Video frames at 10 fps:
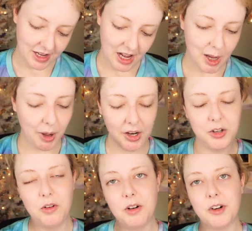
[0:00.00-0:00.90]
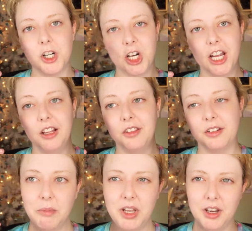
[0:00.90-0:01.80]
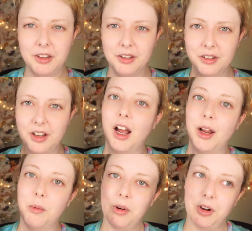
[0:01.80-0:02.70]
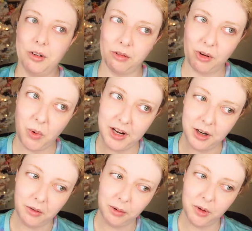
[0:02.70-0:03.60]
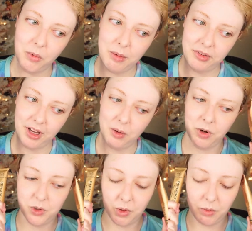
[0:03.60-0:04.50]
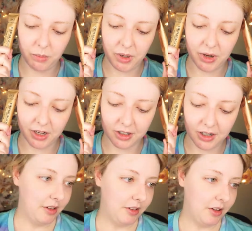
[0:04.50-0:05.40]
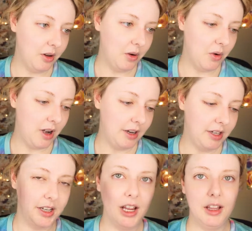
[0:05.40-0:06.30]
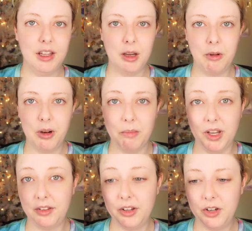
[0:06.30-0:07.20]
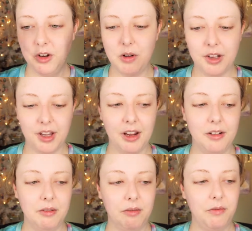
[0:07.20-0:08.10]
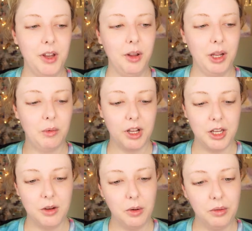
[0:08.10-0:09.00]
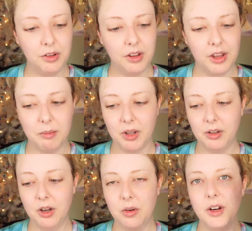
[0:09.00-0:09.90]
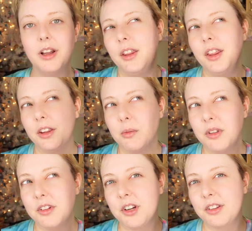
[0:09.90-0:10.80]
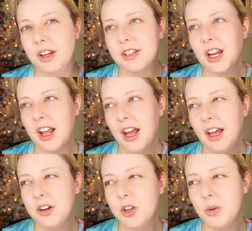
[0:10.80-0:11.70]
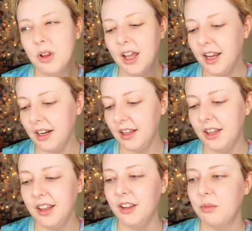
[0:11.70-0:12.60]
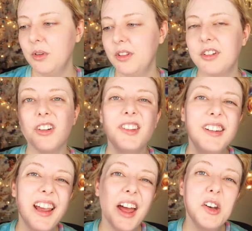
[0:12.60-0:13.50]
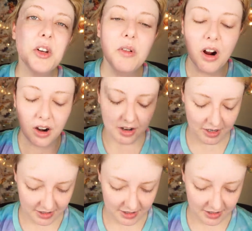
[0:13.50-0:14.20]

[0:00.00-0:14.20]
I bought two different shades because I couldn't quite tell from the website which one would be better. So today I think I'm gonna mix the two because I feel like when I use them alone, this one's just a tad too light and then this one's just a tad too dark.